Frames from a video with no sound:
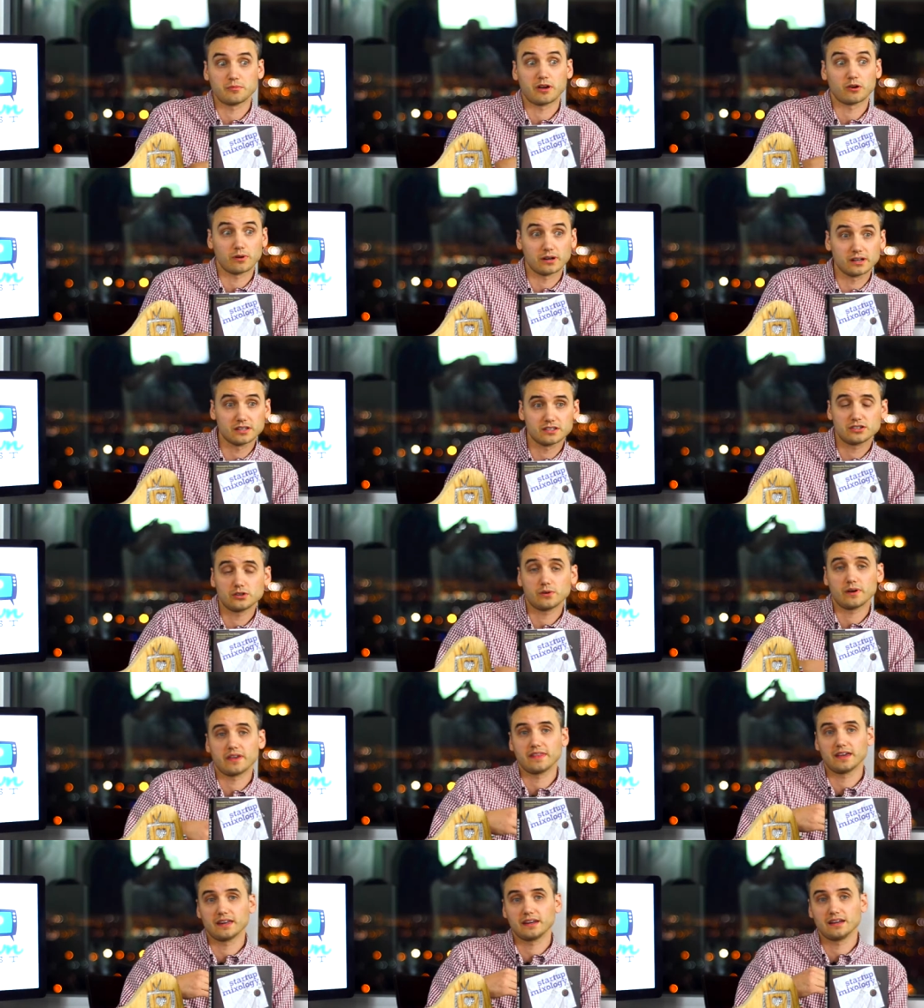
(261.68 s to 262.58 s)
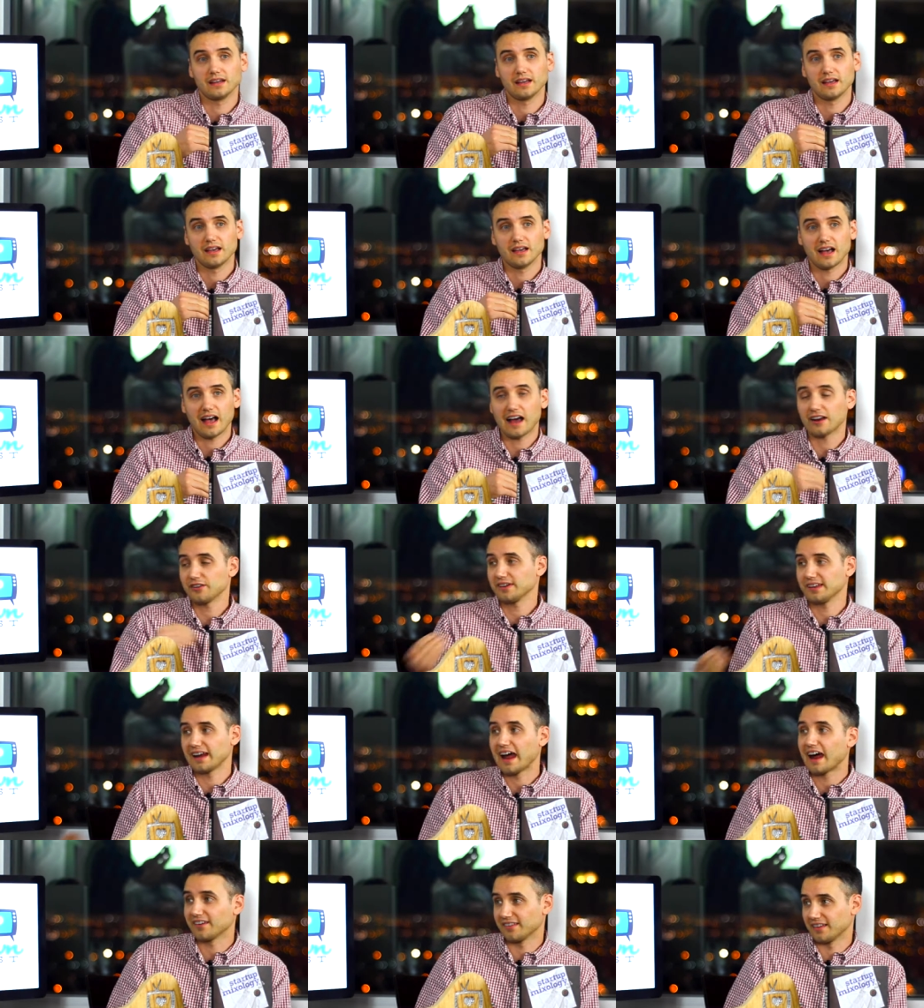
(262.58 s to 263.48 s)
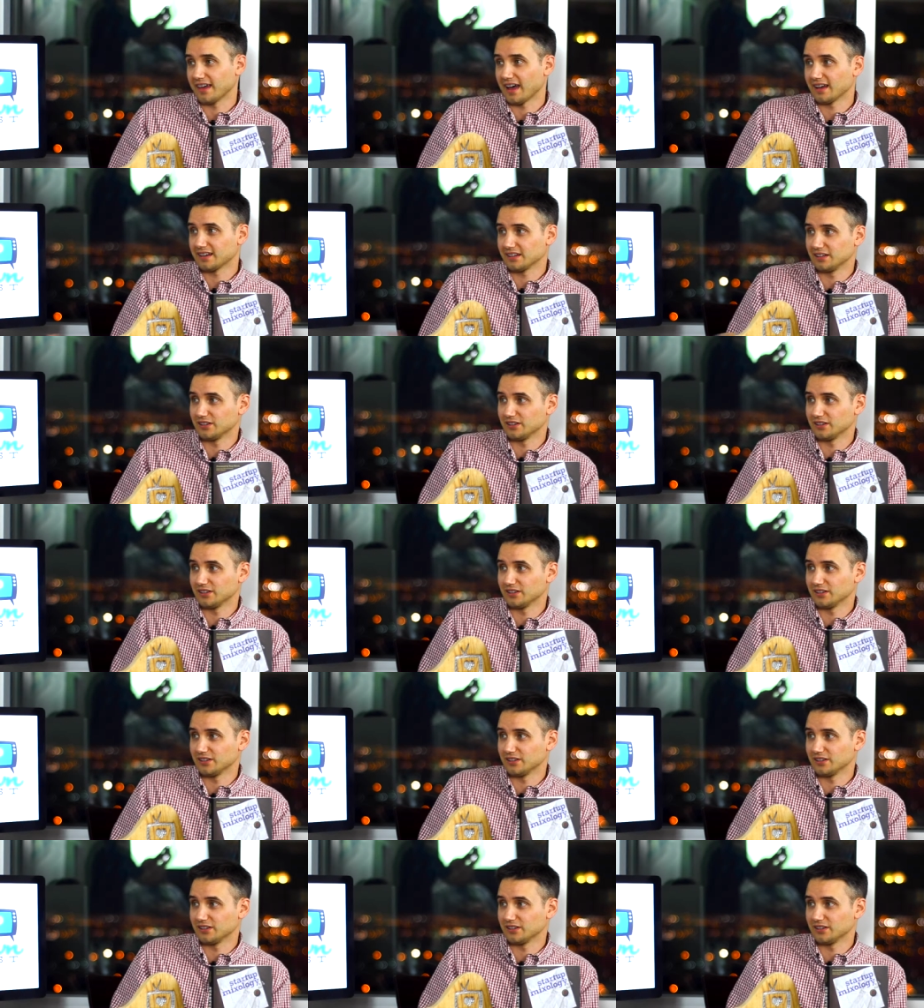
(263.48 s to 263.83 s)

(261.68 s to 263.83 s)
might run into, and then how do you get out of that?